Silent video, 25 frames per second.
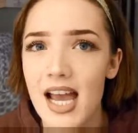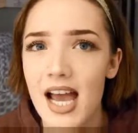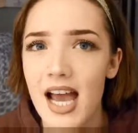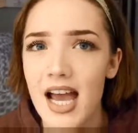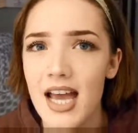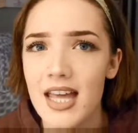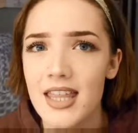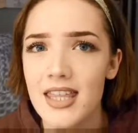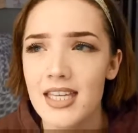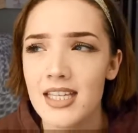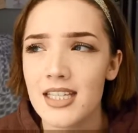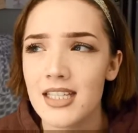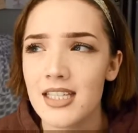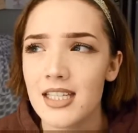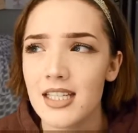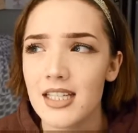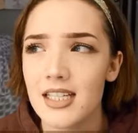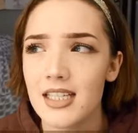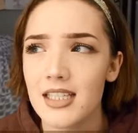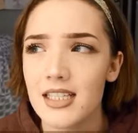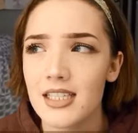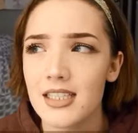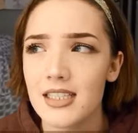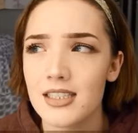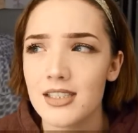And then
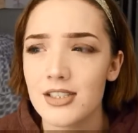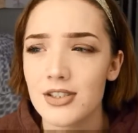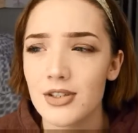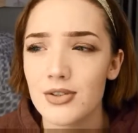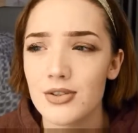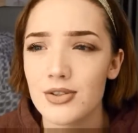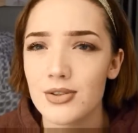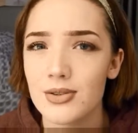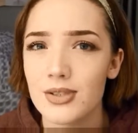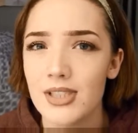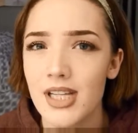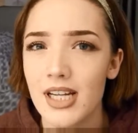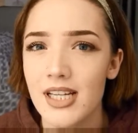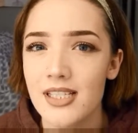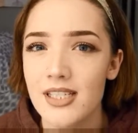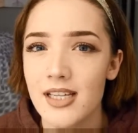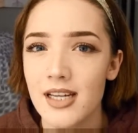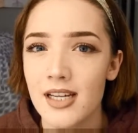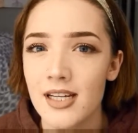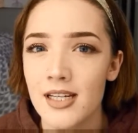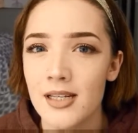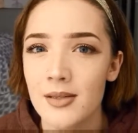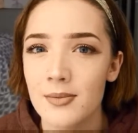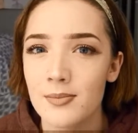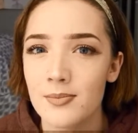it's also
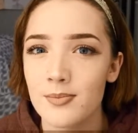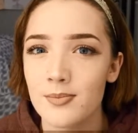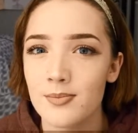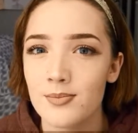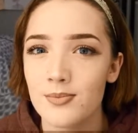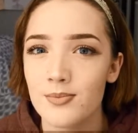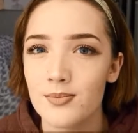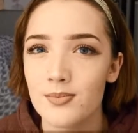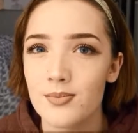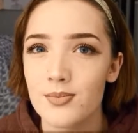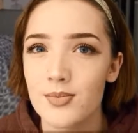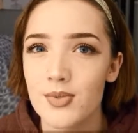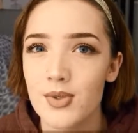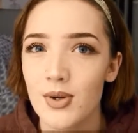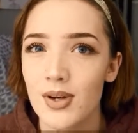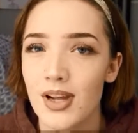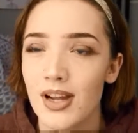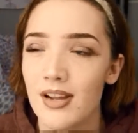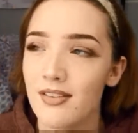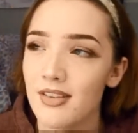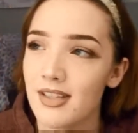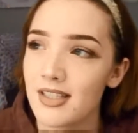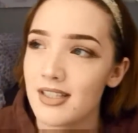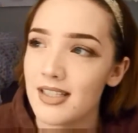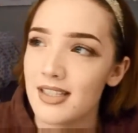nighttime, so I
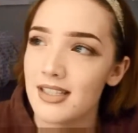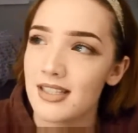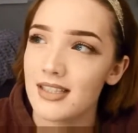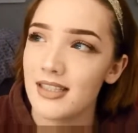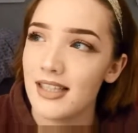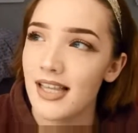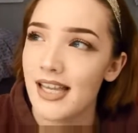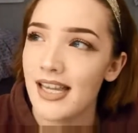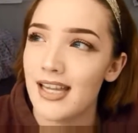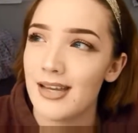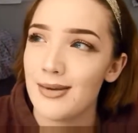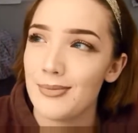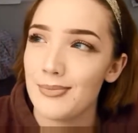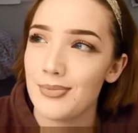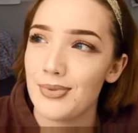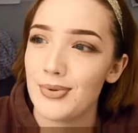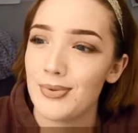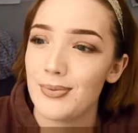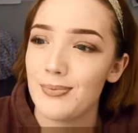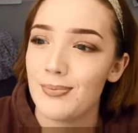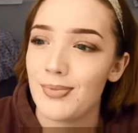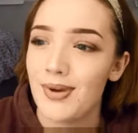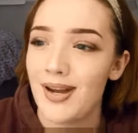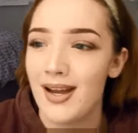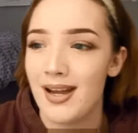have like this lamp
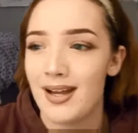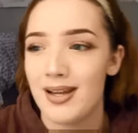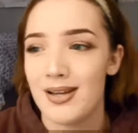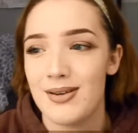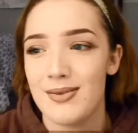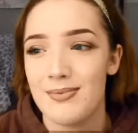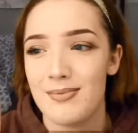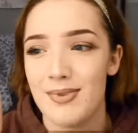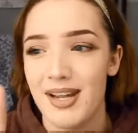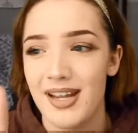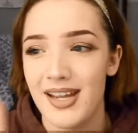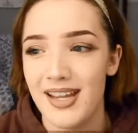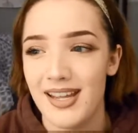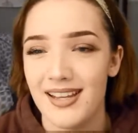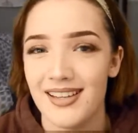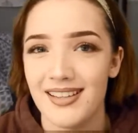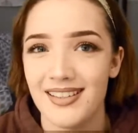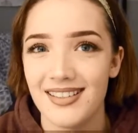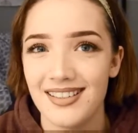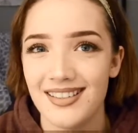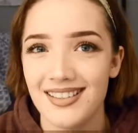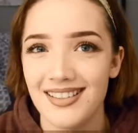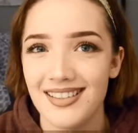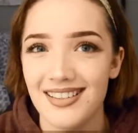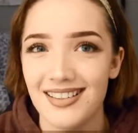behind my
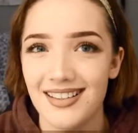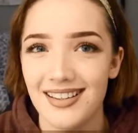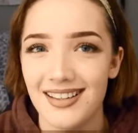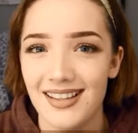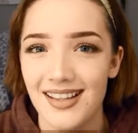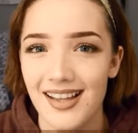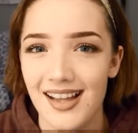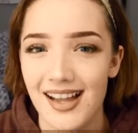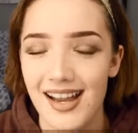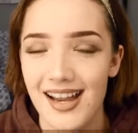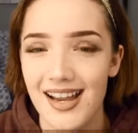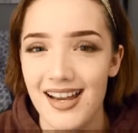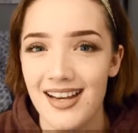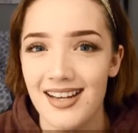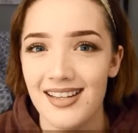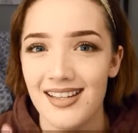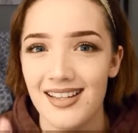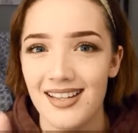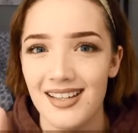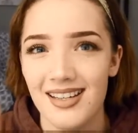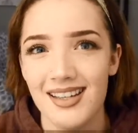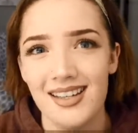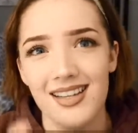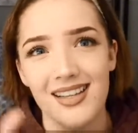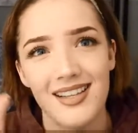light
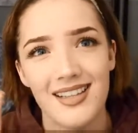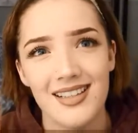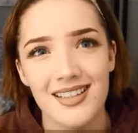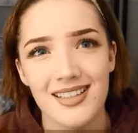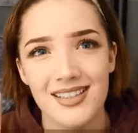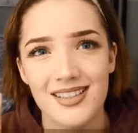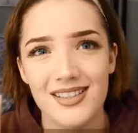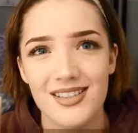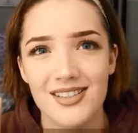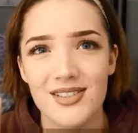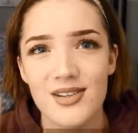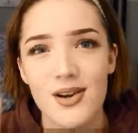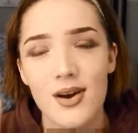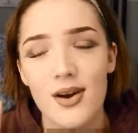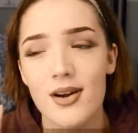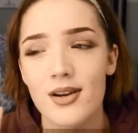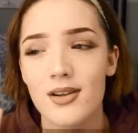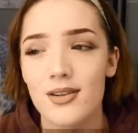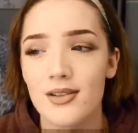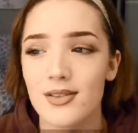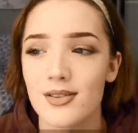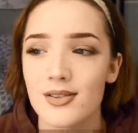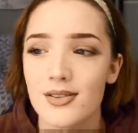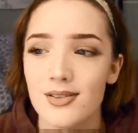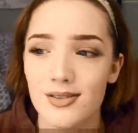and it's
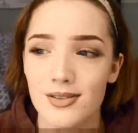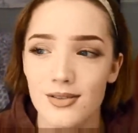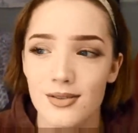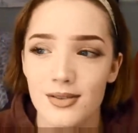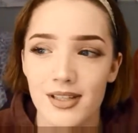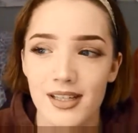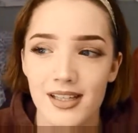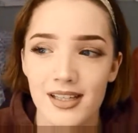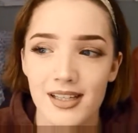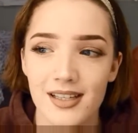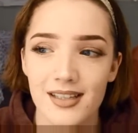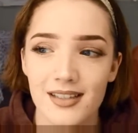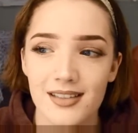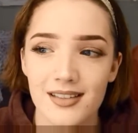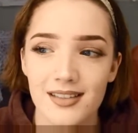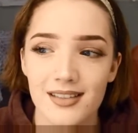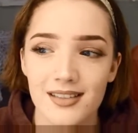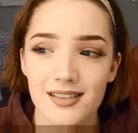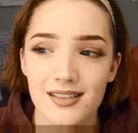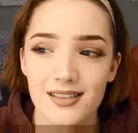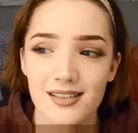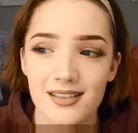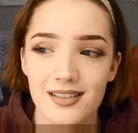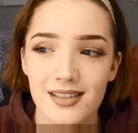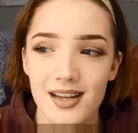dark, so like
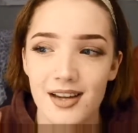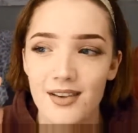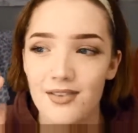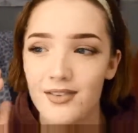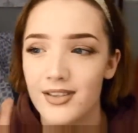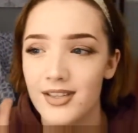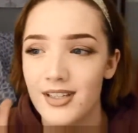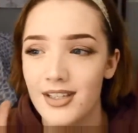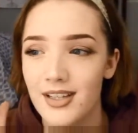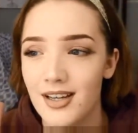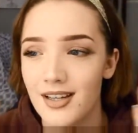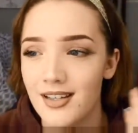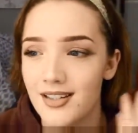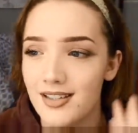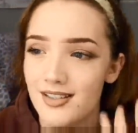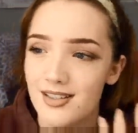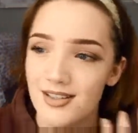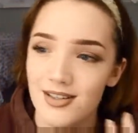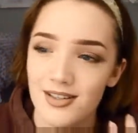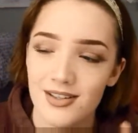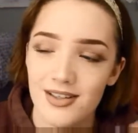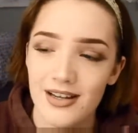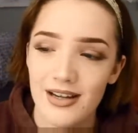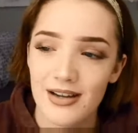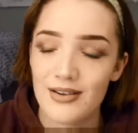everything kind of
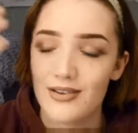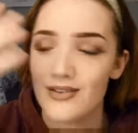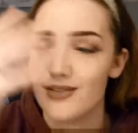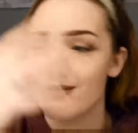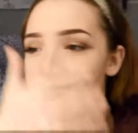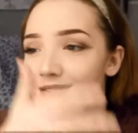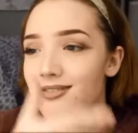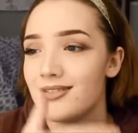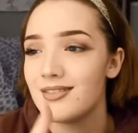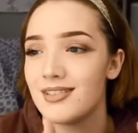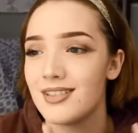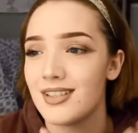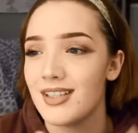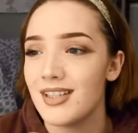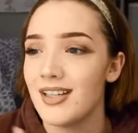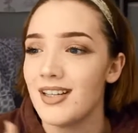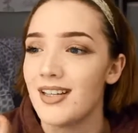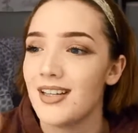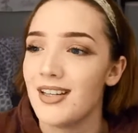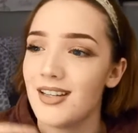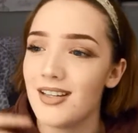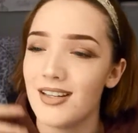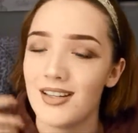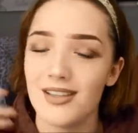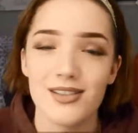turned out
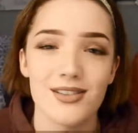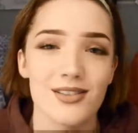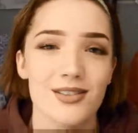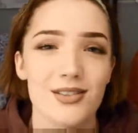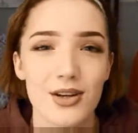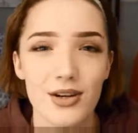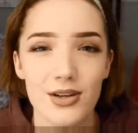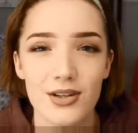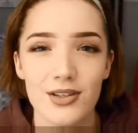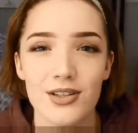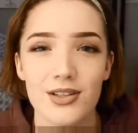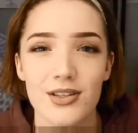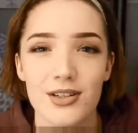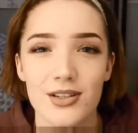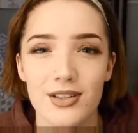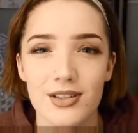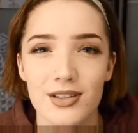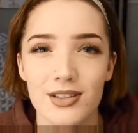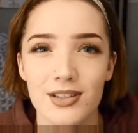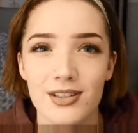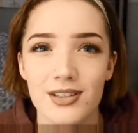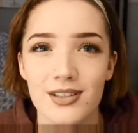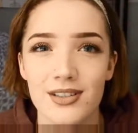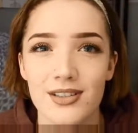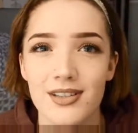darker
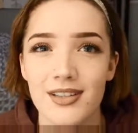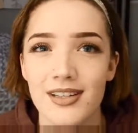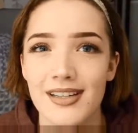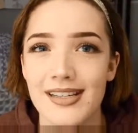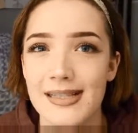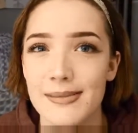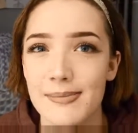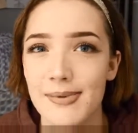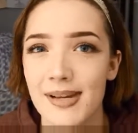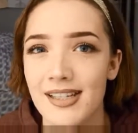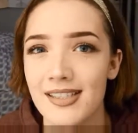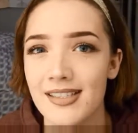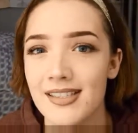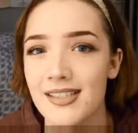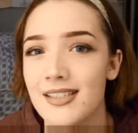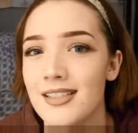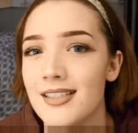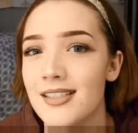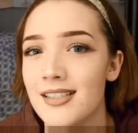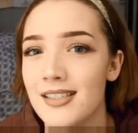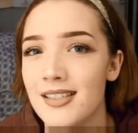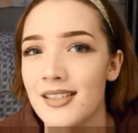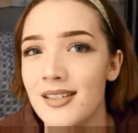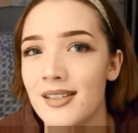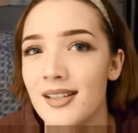than I
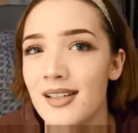expected.